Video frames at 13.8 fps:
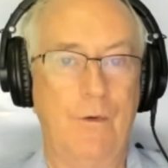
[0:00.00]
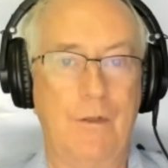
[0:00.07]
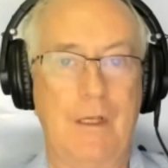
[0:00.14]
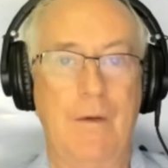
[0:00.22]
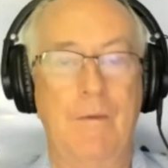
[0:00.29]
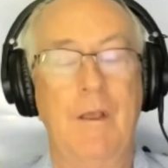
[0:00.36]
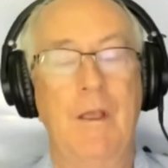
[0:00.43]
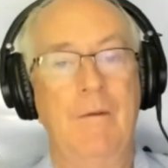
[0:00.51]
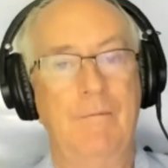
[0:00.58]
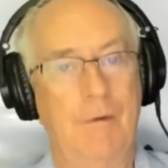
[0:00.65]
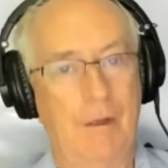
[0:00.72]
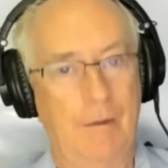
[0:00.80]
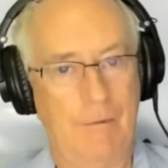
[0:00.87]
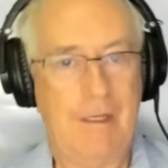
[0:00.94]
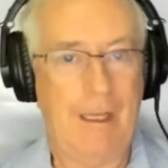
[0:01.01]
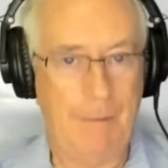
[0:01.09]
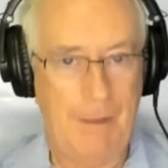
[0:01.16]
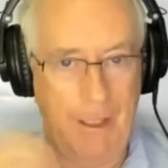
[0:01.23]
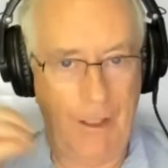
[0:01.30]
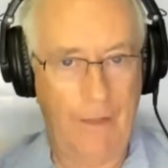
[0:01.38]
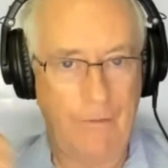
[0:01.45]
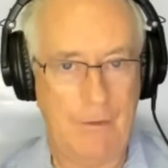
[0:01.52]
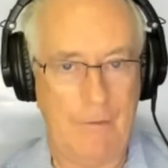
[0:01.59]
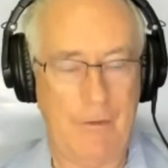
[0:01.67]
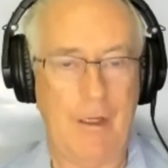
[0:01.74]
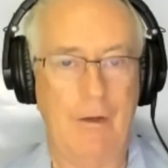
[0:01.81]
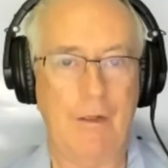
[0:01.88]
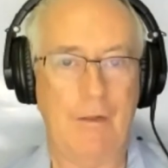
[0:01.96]
So, you know, take my hat off to her for
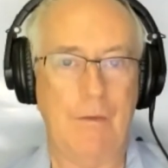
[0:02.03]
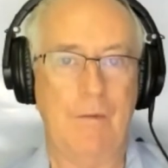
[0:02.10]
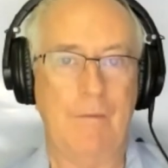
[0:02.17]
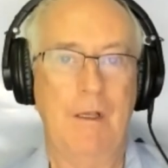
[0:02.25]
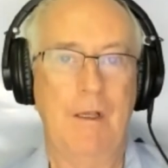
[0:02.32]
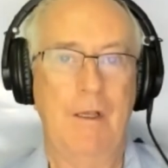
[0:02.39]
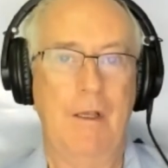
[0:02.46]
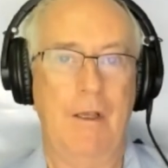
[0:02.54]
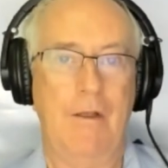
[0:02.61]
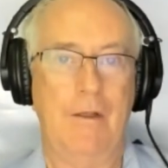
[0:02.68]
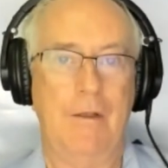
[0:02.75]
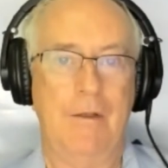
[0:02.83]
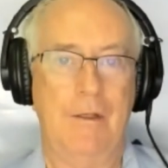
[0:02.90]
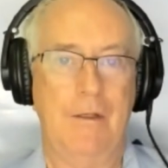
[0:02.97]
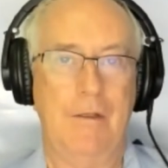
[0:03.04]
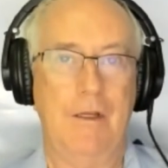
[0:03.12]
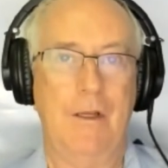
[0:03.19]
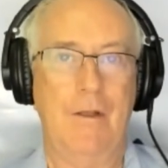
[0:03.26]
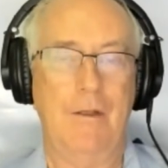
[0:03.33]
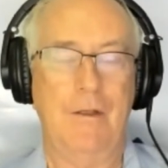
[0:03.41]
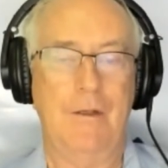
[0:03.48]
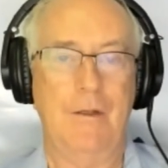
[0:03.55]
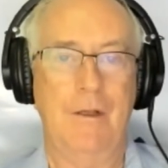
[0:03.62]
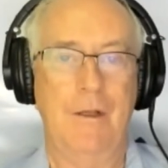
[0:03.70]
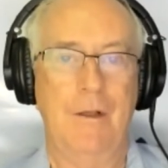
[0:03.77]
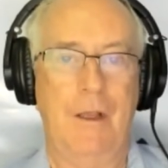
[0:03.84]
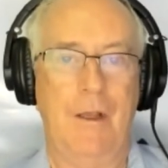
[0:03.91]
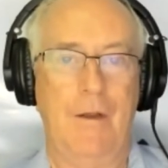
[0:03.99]
going to, a, a, the, you know, the,
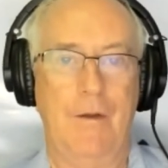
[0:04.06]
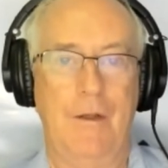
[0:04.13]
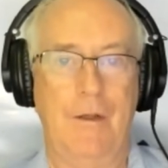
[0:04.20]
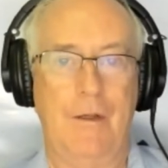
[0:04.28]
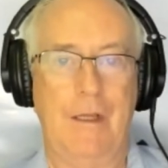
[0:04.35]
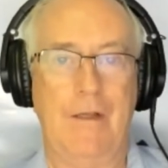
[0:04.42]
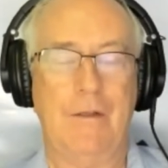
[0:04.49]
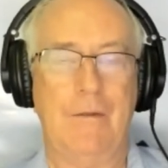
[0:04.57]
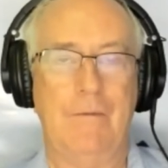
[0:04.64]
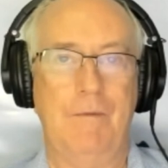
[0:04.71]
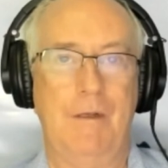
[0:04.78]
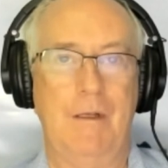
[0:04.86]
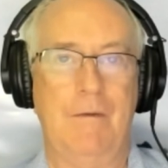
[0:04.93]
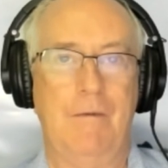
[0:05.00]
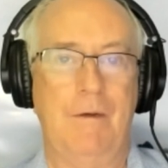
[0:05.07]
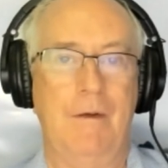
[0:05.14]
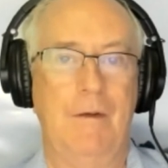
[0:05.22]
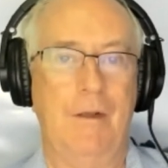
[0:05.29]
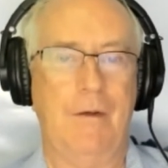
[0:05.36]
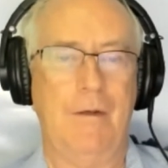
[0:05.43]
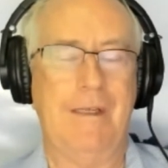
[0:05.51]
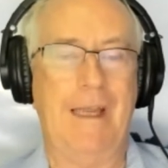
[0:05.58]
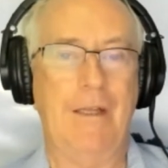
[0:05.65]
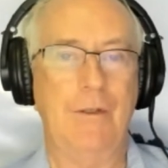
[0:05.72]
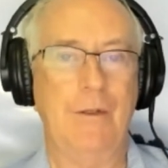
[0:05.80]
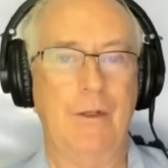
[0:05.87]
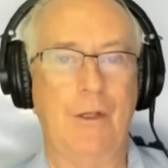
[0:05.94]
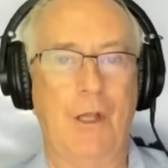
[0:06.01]
uh, it's actually not
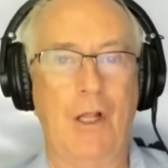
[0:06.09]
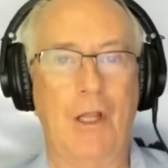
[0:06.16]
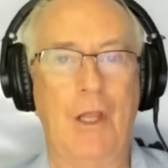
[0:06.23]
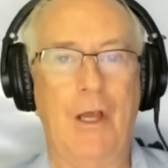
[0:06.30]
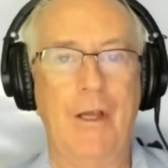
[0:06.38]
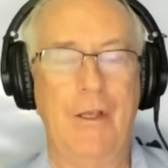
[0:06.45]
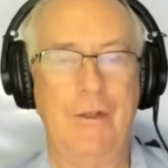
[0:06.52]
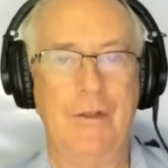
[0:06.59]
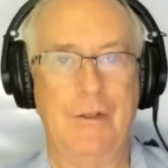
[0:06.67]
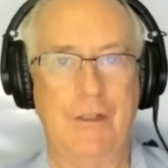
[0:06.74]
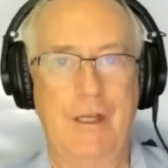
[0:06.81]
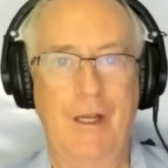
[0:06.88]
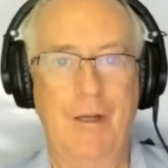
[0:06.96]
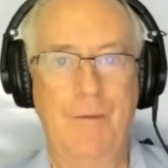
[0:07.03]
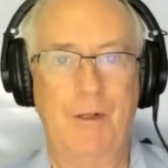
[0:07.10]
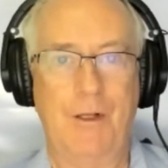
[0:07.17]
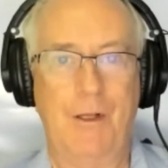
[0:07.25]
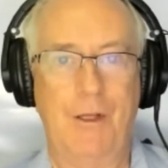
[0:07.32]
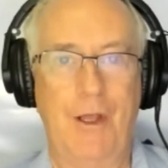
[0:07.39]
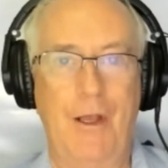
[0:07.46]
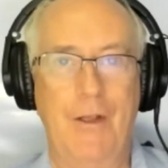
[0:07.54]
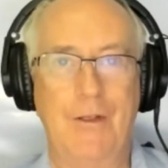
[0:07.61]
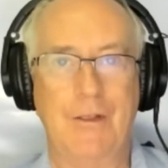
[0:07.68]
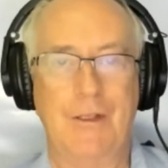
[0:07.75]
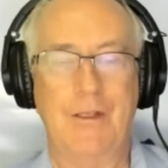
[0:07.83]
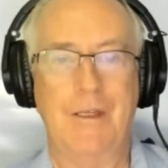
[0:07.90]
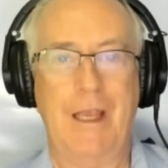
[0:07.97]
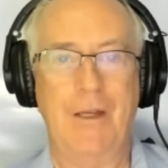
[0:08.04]
Daniel in the lion's den, but the lions
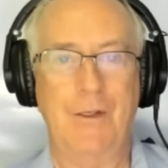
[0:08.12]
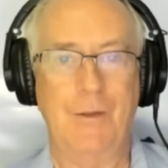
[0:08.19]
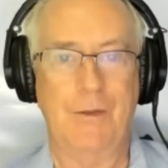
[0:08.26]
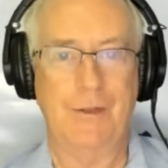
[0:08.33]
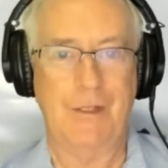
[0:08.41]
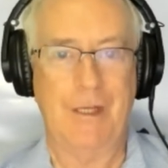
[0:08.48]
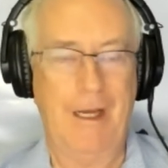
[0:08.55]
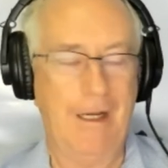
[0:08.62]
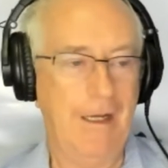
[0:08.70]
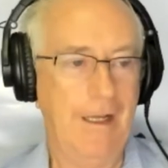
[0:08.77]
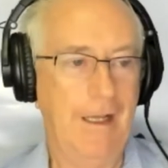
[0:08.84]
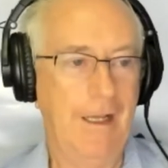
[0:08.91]
in Daniel's den.